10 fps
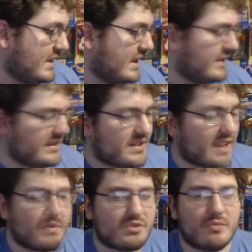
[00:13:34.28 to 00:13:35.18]
This
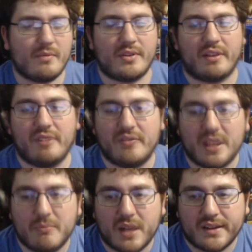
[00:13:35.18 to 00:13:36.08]
Tecmo Super Bowl is like 15
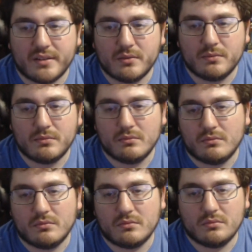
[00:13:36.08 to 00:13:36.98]
bucks.
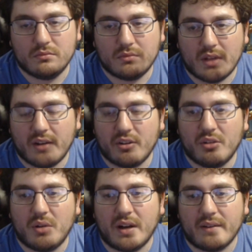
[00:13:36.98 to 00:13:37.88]
I don't know
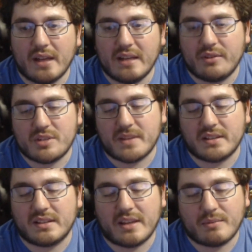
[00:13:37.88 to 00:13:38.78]
why. I never expected
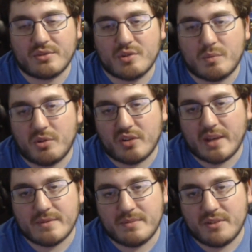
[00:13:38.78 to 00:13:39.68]
the Tecmo Super Bowl games
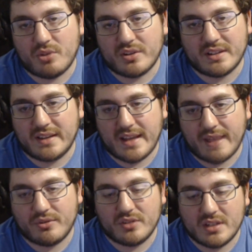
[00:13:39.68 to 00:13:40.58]
to be worth anything
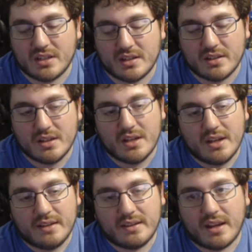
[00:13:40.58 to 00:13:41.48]
after the
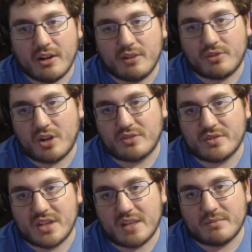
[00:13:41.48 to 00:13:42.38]
era of cartridge
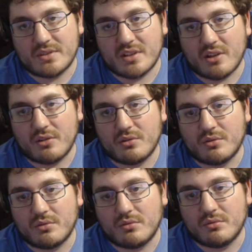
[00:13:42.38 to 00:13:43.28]
games.
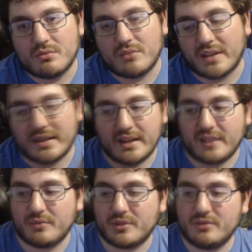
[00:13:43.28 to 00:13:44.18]
So take that how you
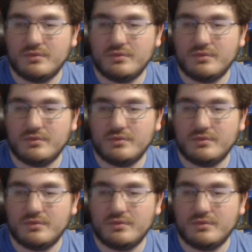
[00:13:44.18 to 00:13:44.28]
will.